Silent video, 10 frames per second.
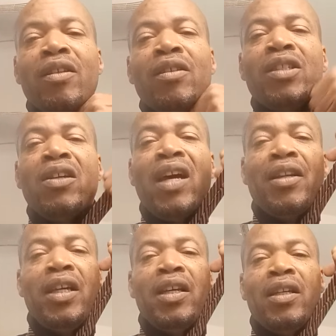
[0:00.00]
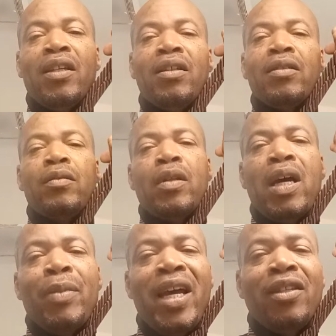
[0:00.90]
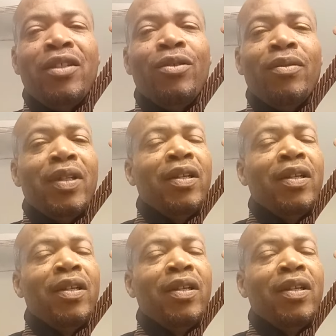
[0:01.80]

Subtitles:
See what I did? I'm asking